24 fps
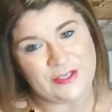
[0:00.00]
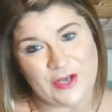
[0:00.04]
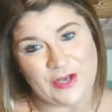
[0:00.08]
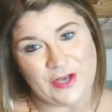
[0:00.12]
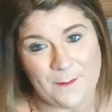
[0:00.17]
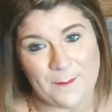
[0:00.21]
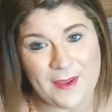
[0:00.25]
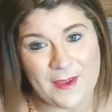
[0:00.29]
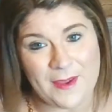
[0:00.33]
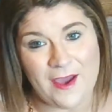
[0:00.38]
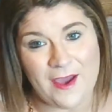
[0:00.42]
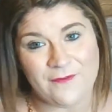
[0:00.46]

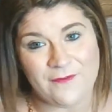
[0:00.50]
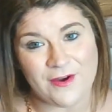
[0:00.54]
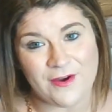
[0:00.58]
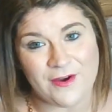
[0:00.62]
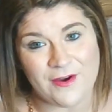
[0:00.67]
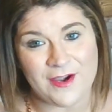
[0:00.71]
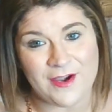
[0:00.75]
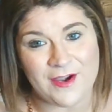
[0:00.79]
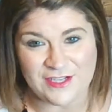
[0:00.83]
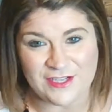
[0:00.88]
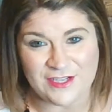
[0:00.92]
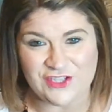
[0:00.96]
I'm
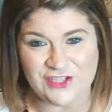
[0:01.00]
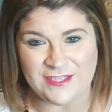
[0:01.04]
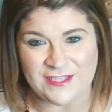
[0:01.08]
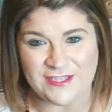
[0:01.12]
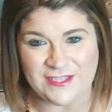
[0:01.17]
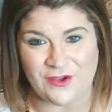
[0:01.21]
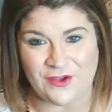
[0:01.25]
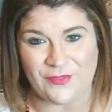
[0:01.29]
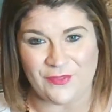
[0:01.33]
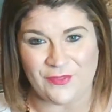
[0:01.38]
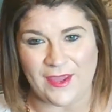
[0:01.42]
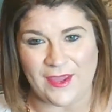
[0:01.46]
covered and
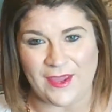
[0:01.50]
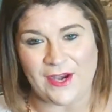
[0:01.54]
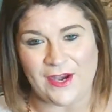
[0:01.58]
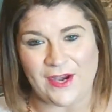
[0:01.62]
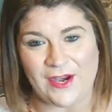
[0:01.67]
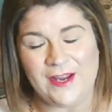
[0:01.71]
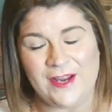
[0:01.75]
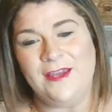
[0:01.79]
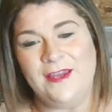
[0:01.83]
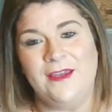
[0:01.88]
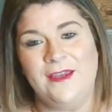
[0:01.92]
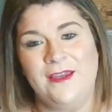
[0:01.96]
she's on there.